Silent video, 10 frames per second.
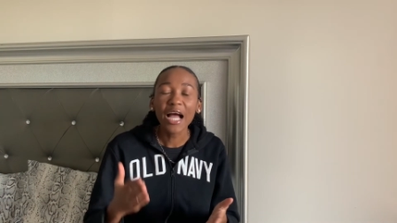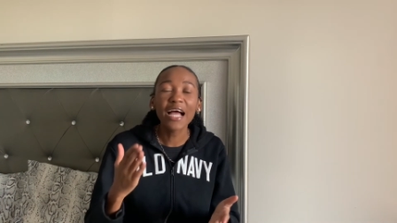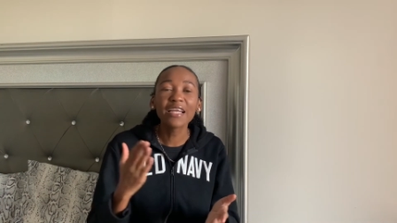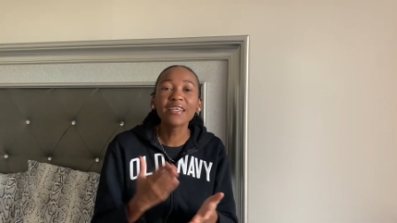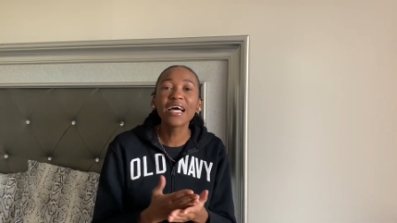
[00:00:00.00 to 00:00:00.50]

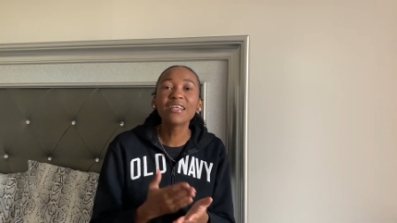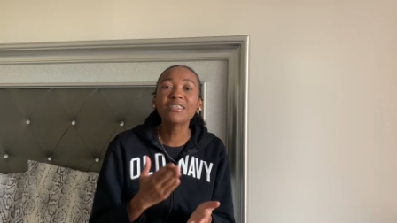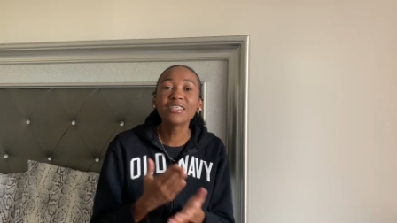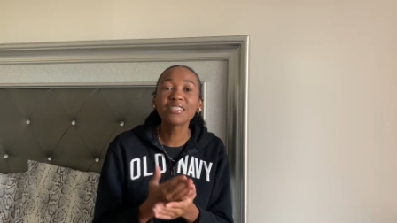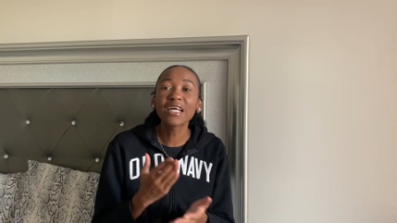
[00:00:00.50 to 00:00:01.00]
and that
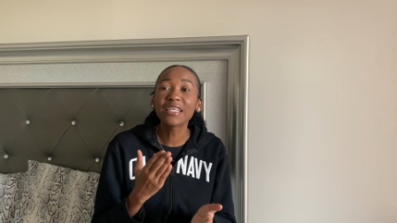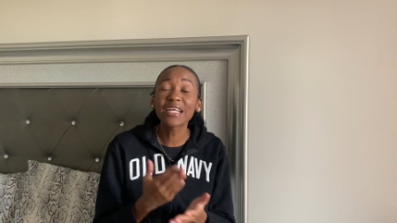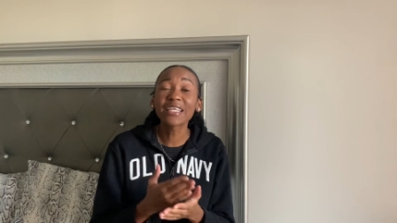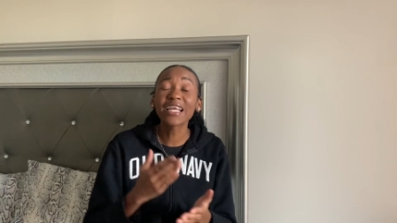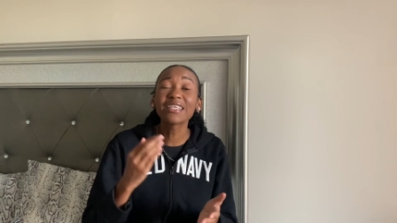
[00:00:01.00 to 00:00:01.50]
does not
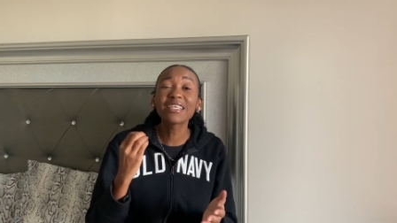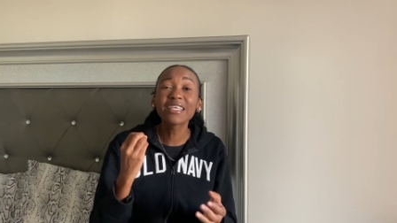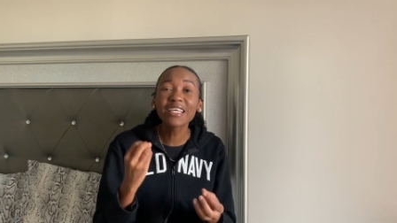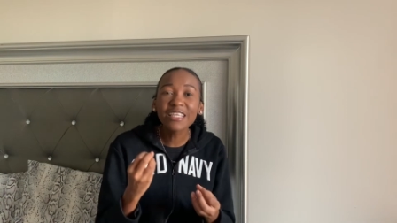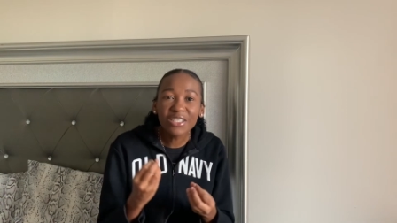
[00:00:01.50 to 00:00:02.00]
that can
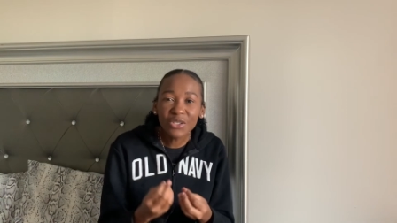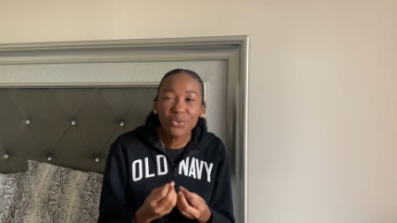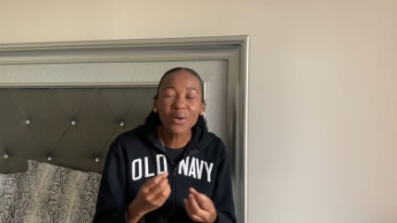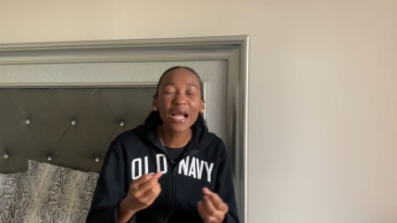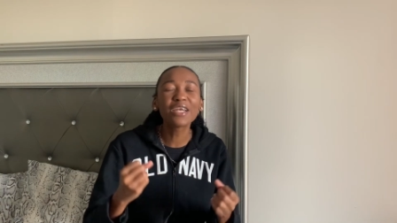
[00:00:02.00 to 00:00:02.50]
kill
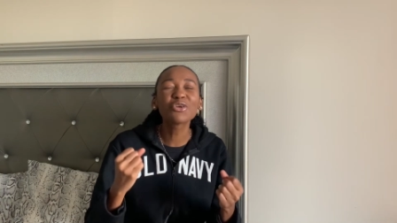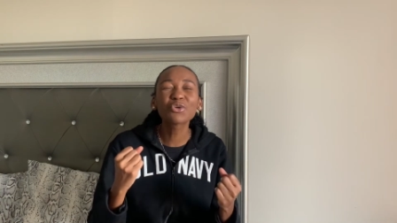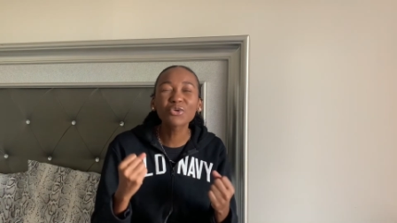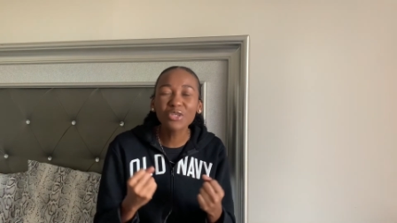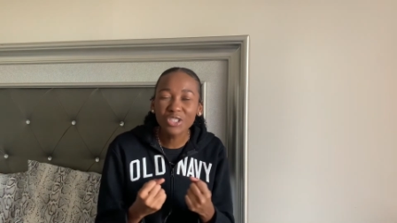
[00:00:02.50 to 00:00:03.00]
you and
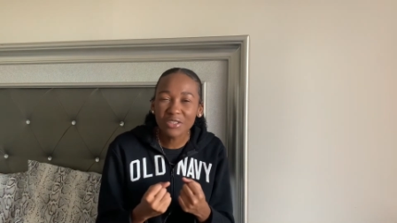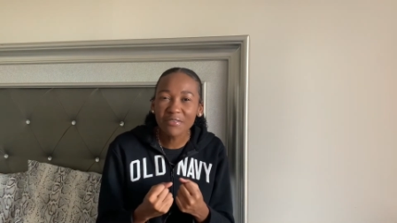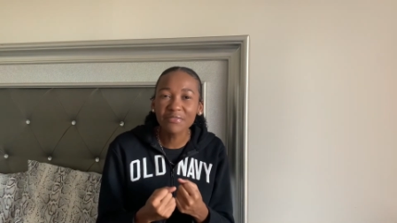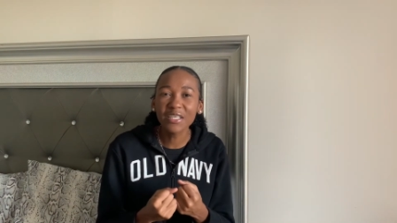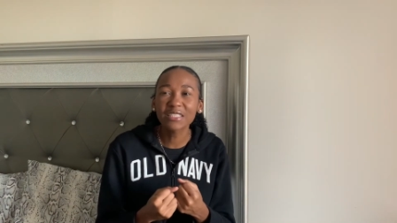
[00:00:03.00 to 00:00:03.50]
crush your
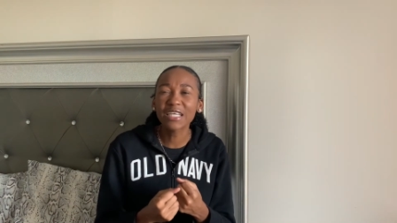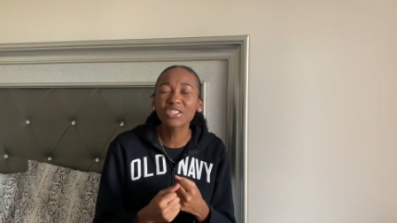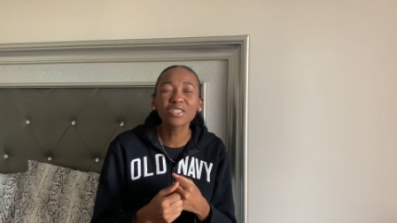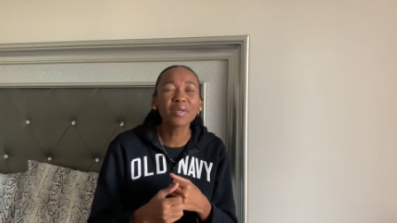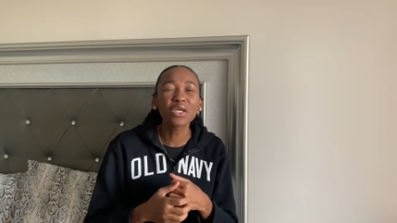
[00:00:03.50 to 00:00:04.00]
faith and
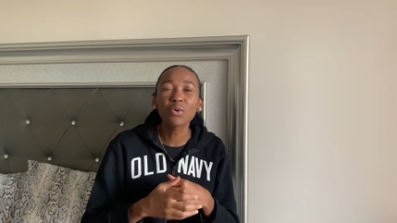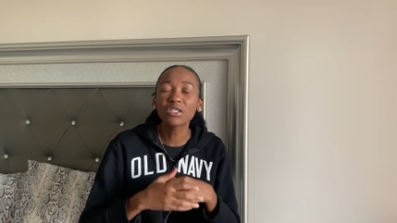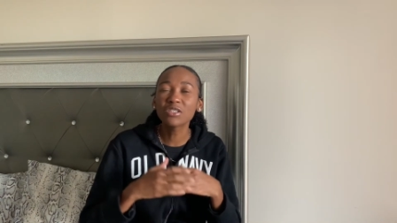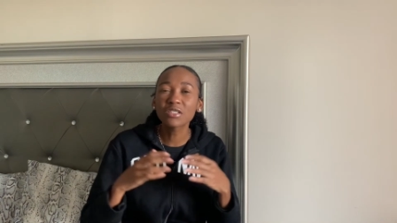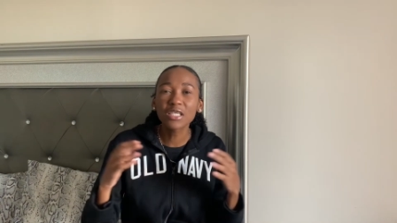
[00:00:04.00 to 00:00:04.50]
just make you
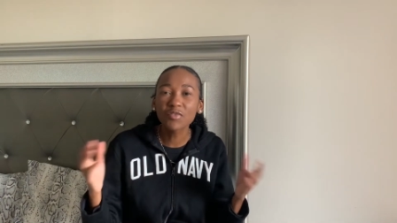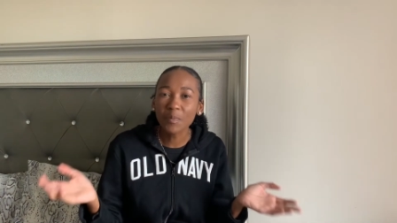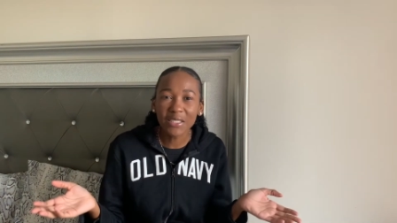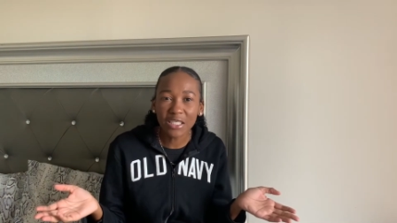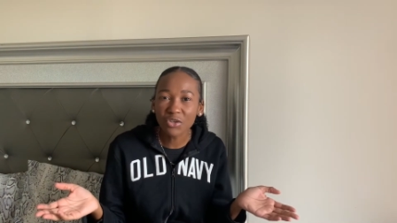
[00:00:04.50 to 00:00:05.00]
want to just give
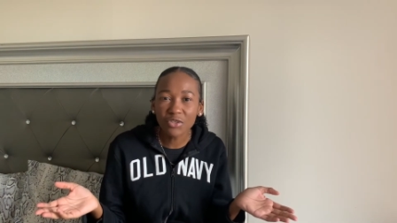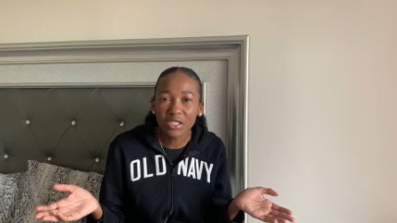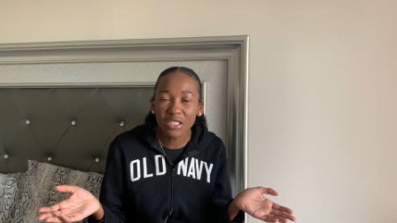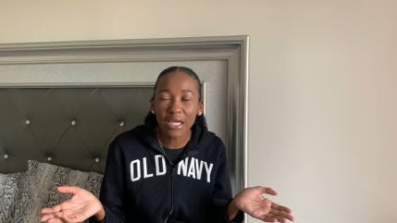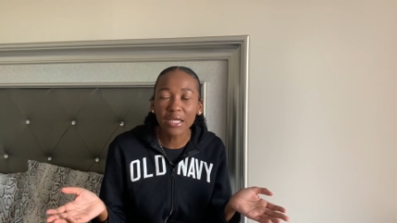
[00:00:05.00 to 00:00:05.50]
up as a
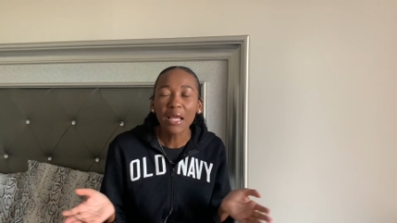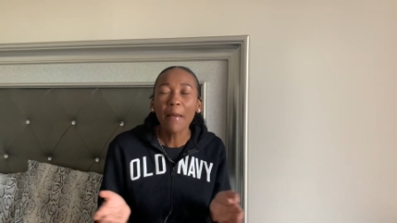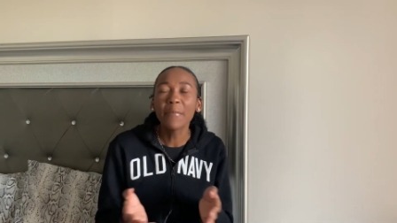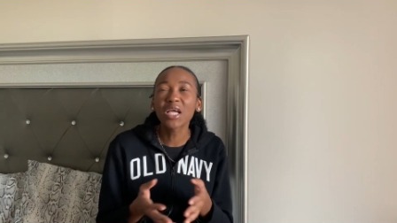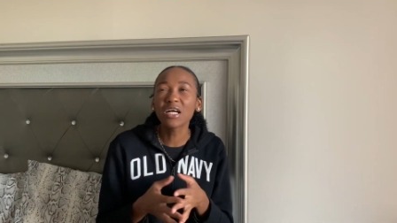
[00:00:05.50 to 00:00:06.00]

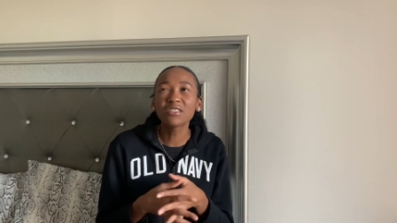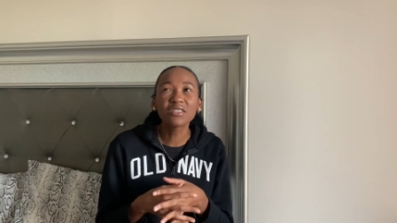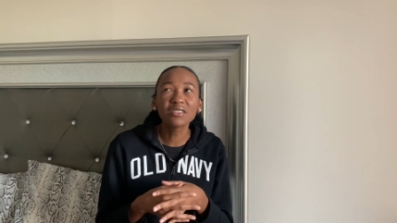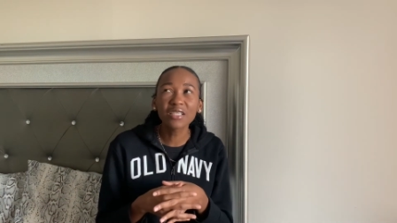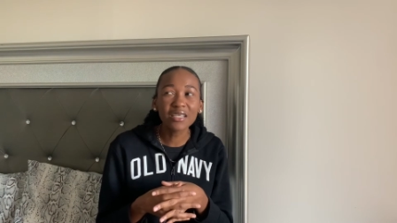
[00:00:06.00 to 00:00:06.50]
christian because
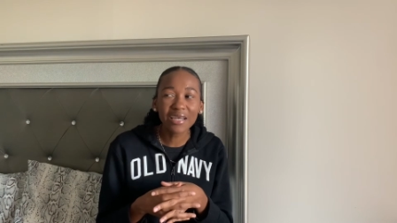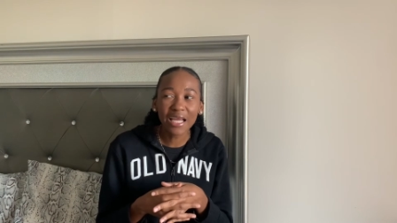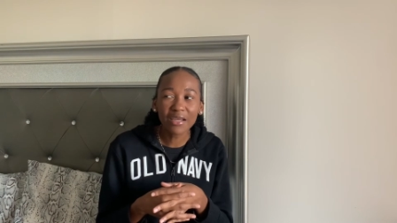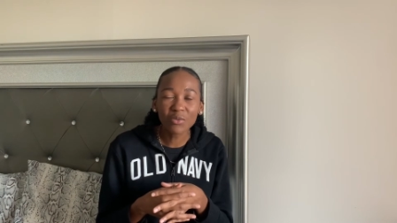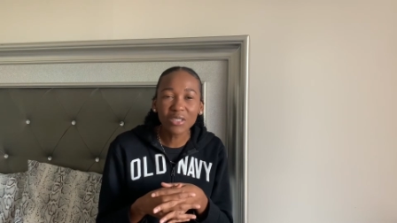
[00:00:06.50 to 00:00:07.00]
you're seeing
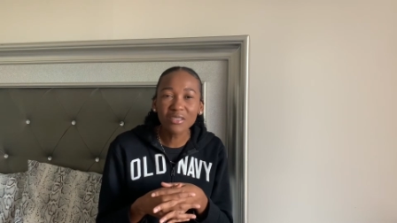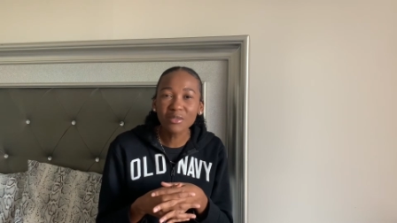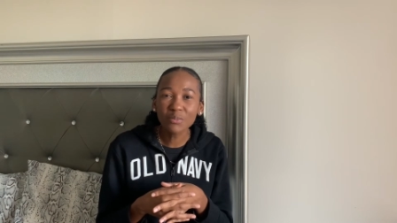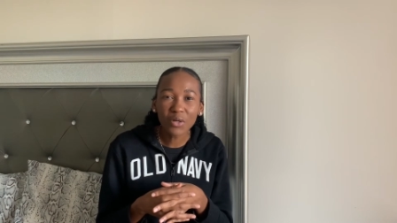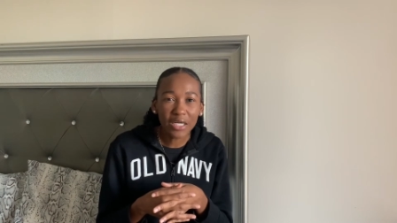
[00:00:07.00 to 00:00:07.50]
like what is
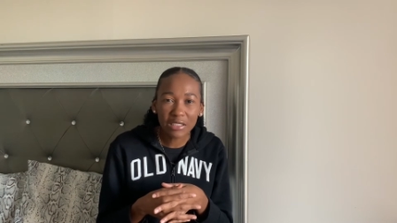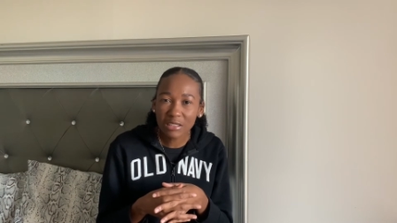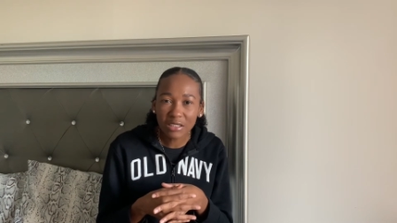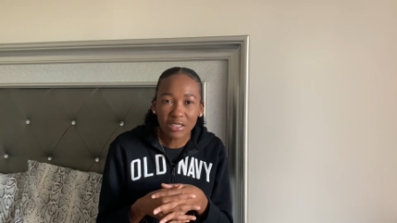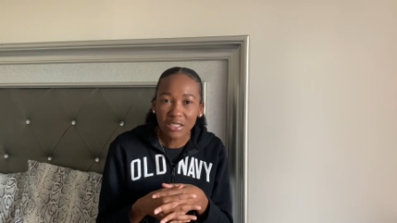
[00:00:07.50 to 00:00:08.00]
the
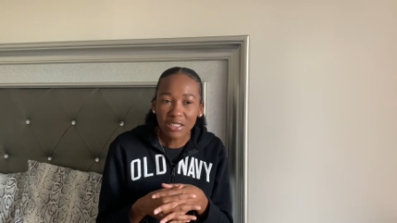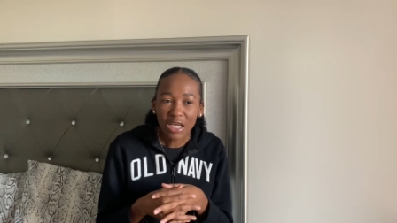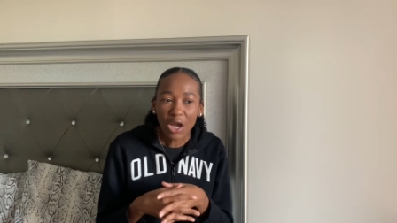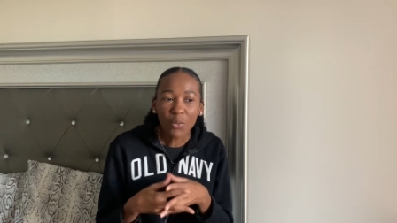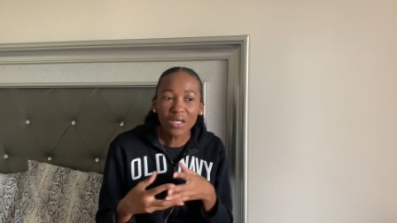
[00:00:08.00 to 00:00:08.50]
point
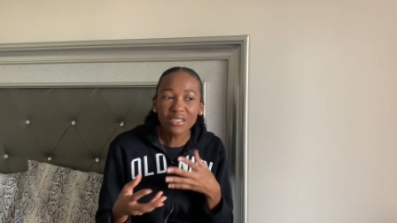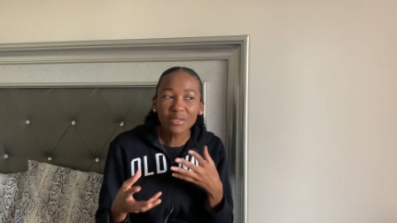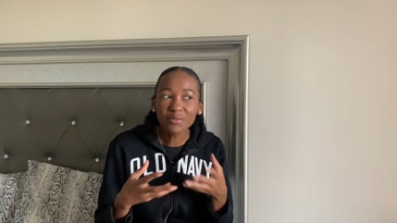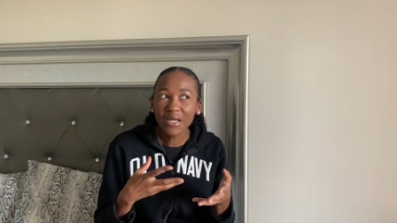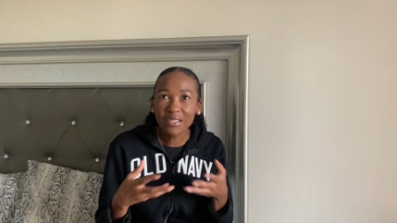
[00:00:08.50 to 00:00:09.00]
what is
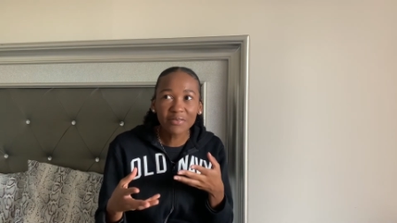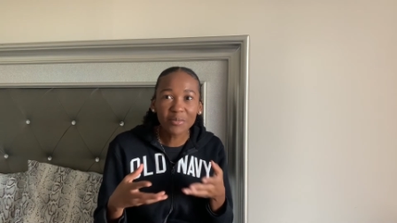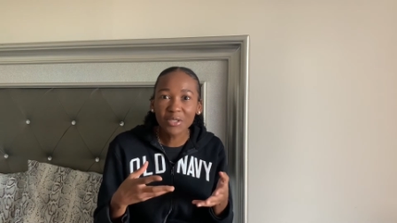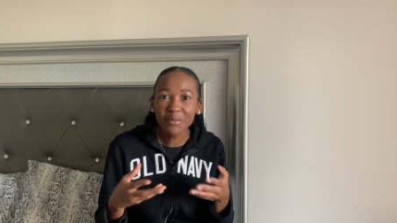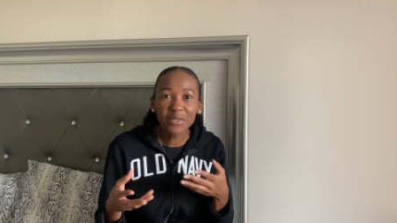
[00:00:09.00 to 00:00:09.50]
the point if
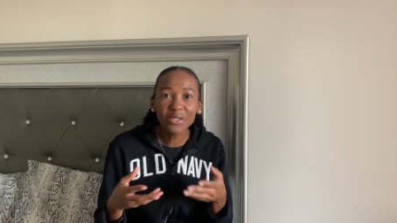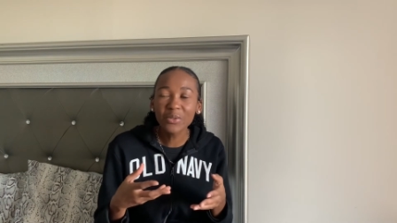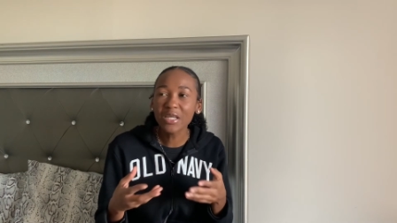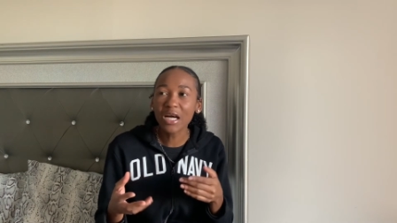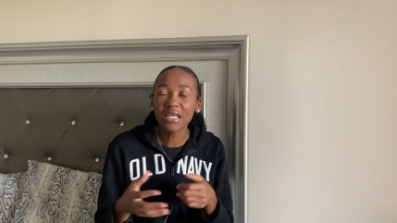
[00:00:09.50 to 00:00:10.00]
i'm going to be
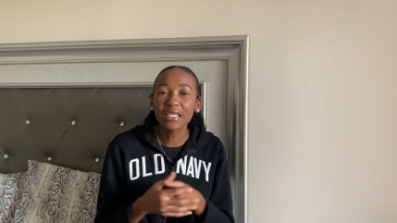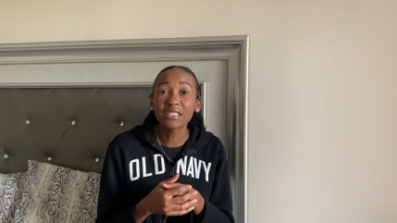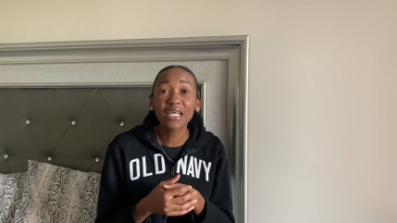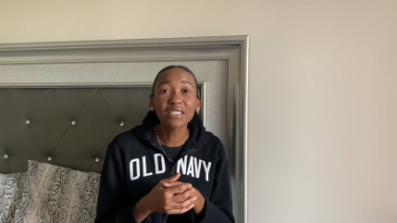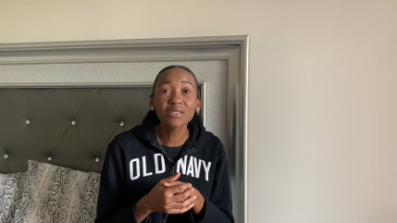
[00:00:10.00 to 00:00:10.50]
doing all of
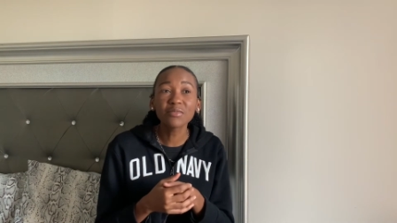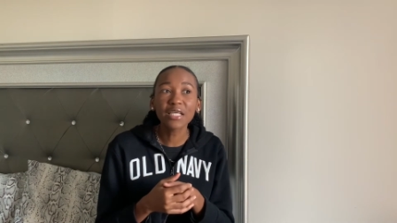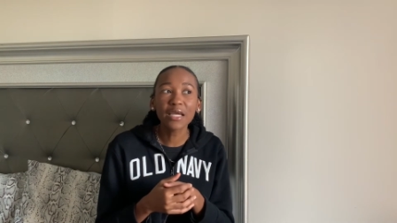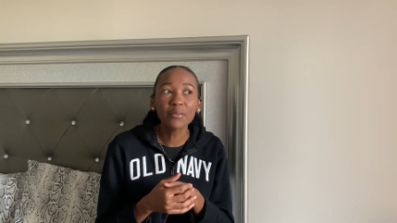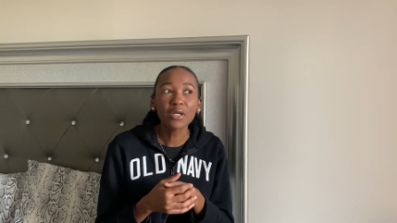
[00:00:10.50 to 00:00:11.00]
this and
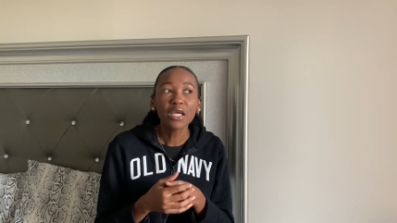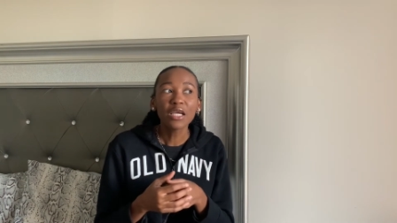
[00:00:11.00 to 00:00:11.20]
sometimes